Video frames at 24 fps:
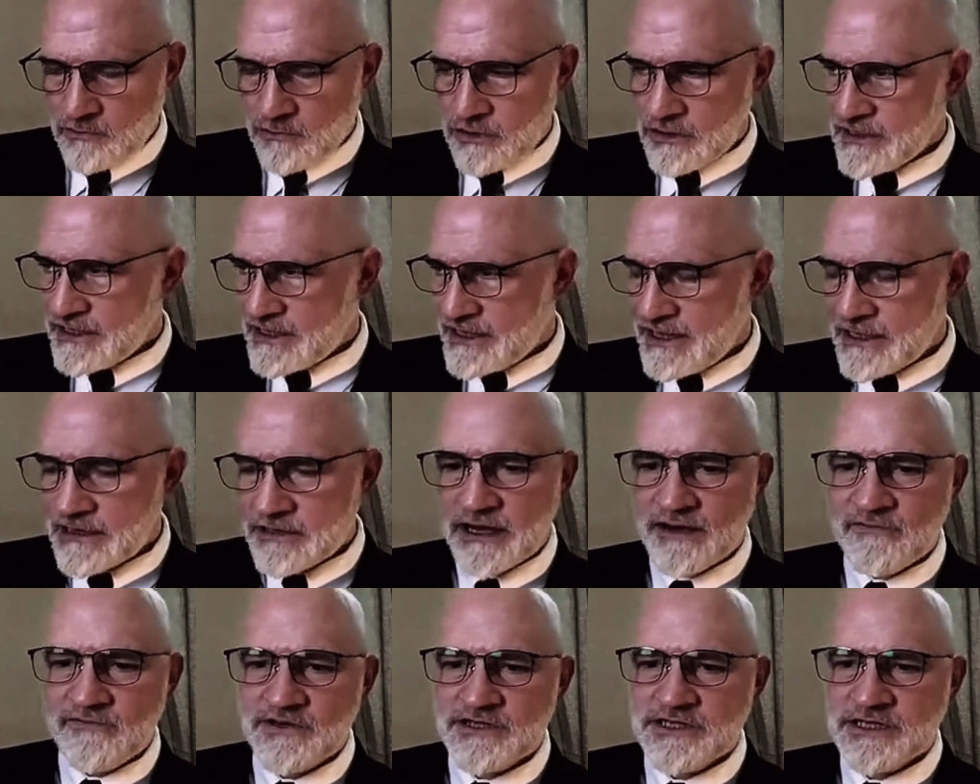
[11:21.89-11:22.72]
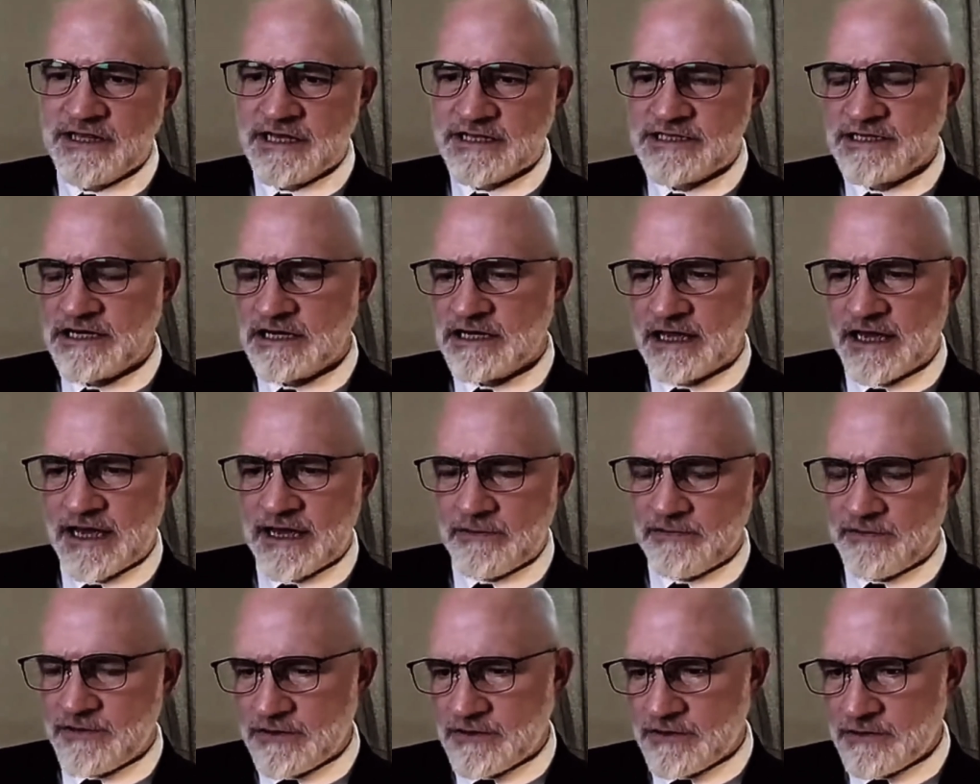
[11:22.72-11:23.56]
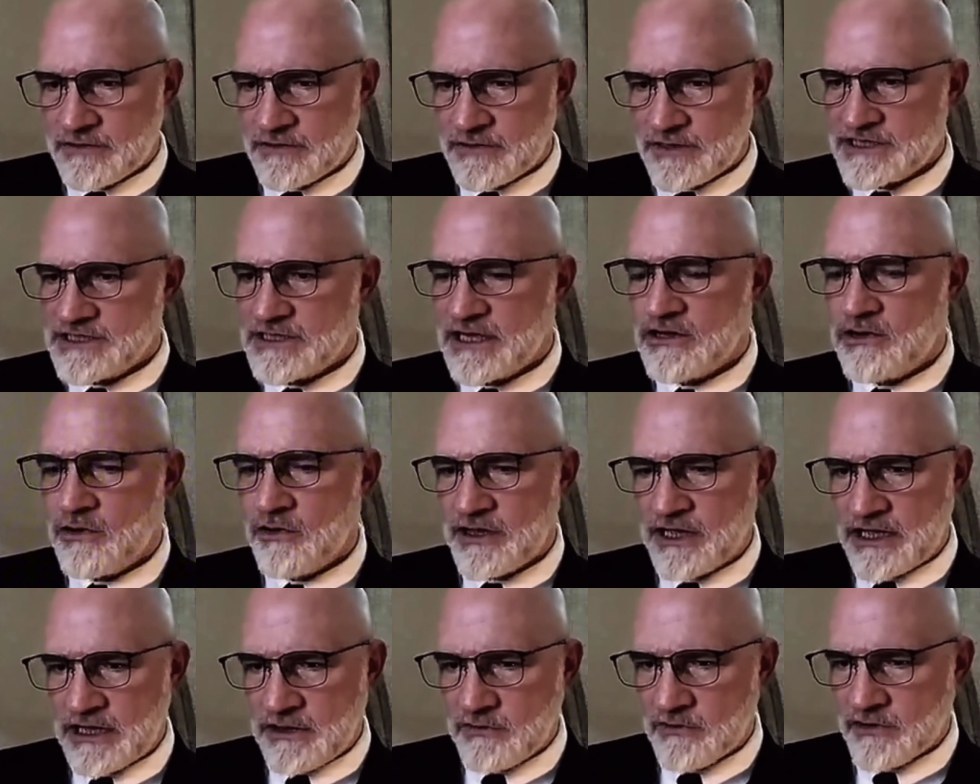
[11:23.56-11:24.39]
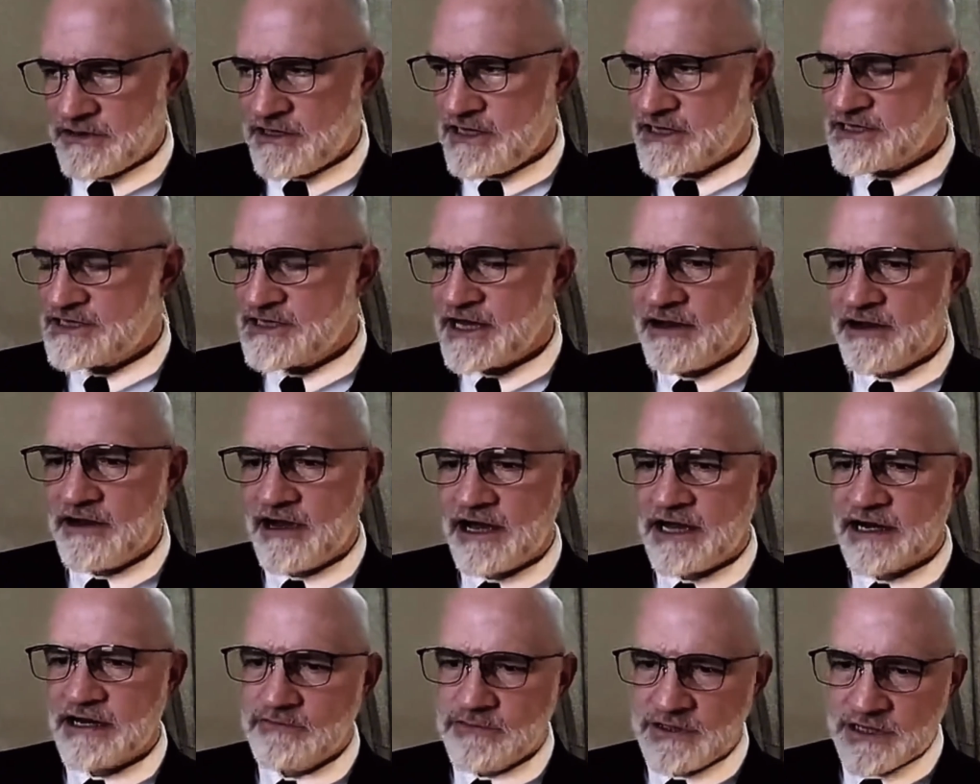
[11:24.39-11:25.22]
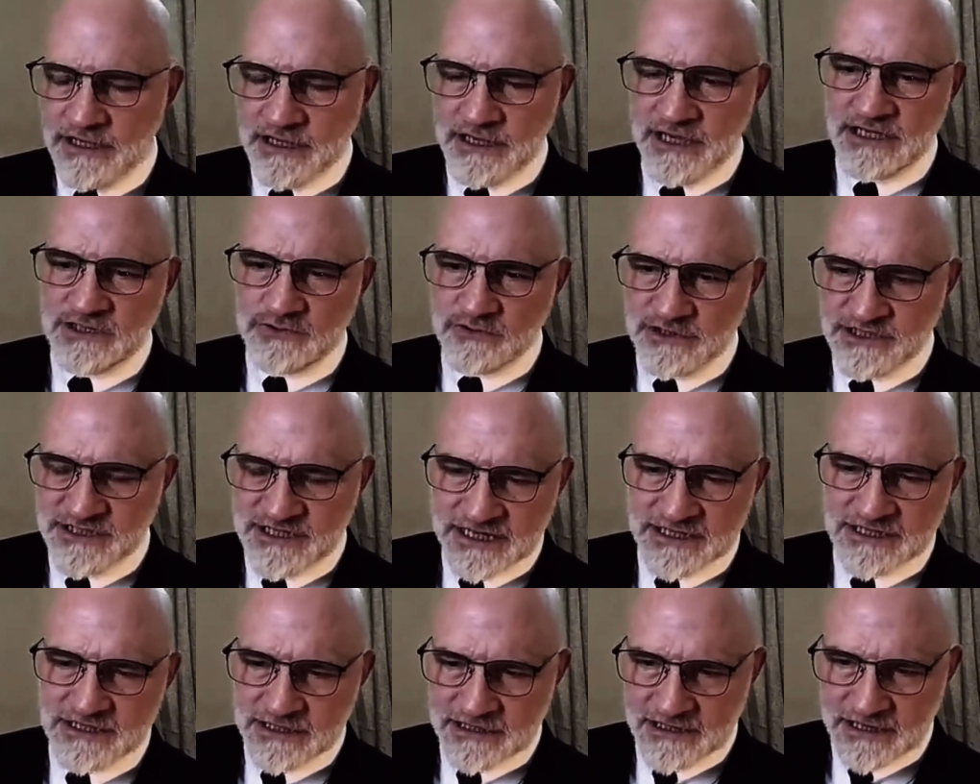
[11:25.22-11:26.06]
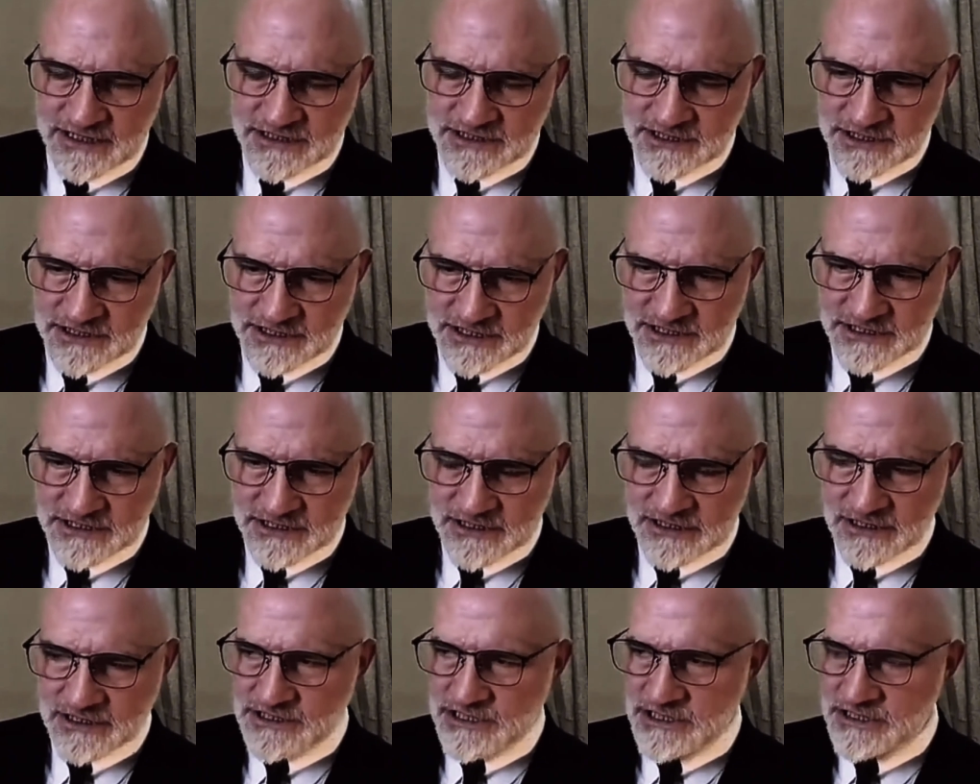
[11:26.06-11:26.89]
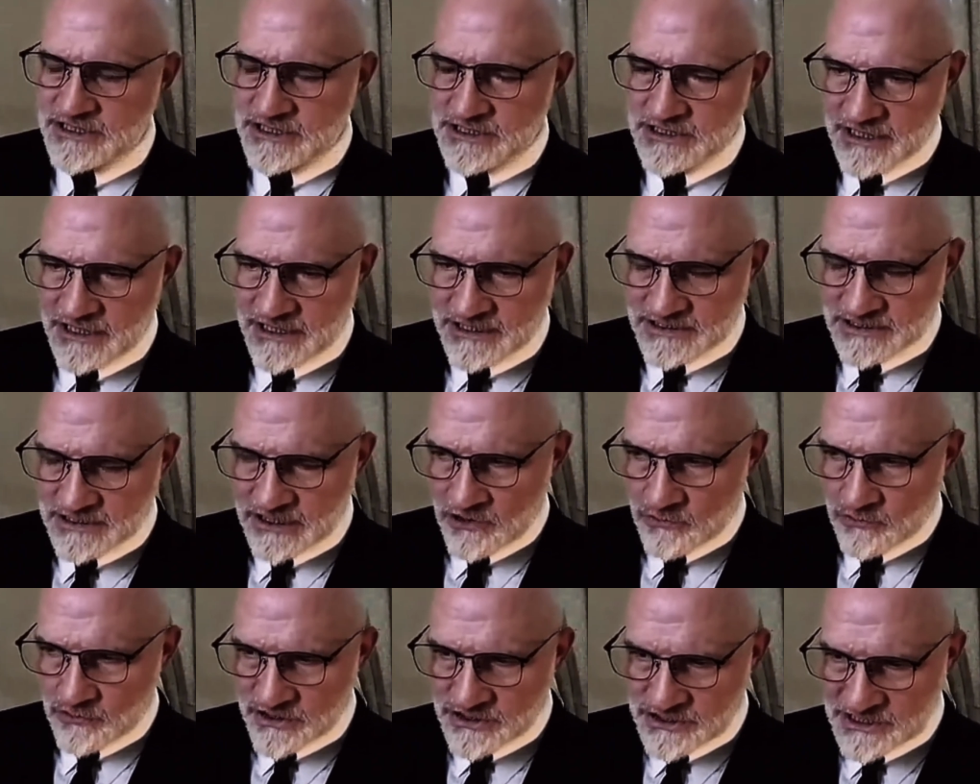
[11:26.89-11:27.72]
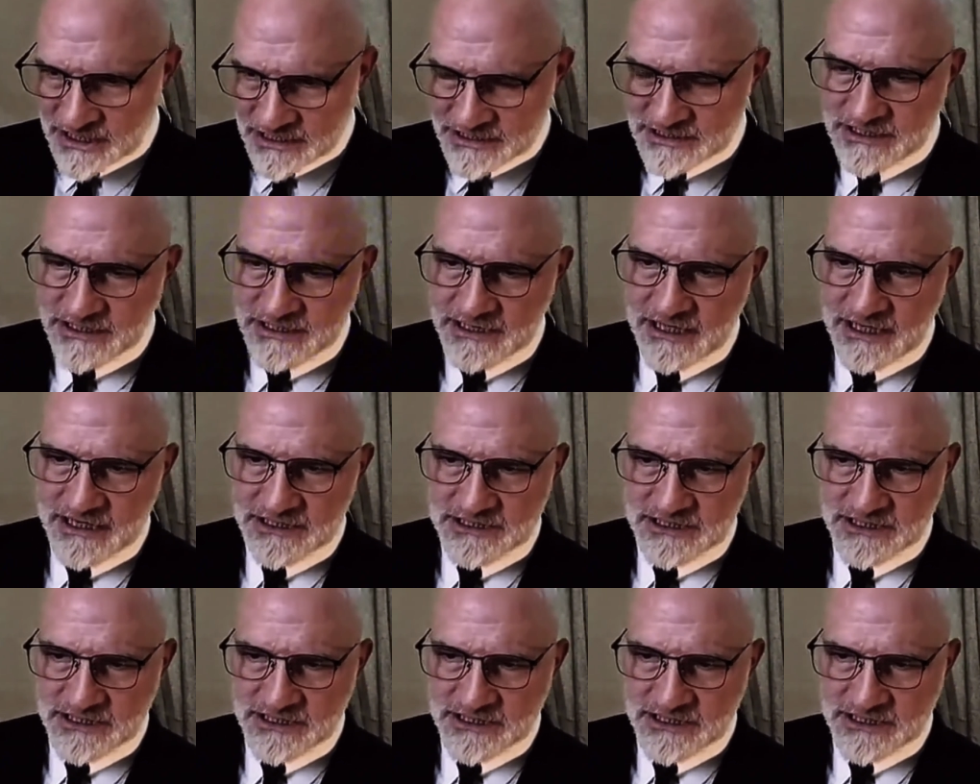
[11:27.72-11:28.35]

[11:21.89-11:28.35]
Well, again, obviously that's not going to happen. That's not going anywhere. The entire Arab League has rejected that suggestion. The GCC has rejected that